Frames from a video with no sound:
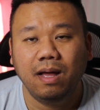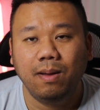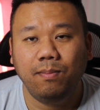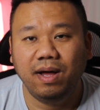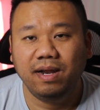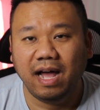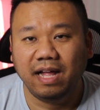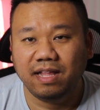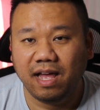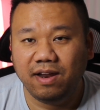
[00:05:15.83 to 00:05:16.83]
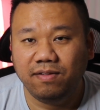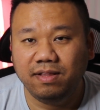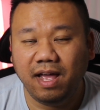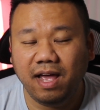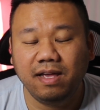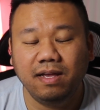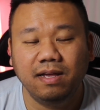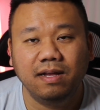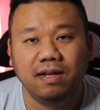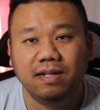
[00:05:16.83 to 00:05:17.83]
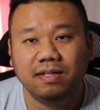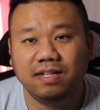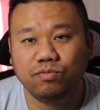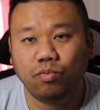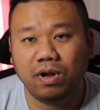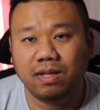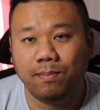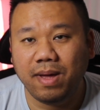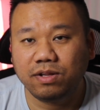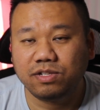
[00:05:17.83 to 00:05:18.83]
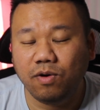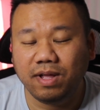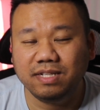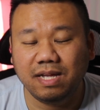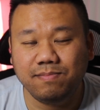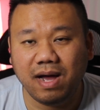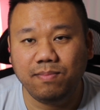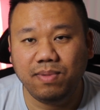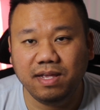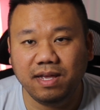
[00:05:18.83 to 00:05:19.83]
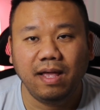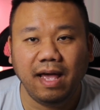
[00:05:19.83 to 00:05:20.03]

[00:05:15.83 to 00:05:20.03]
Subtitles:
But at the end of the day, this is one of the better tokens, in my opinion.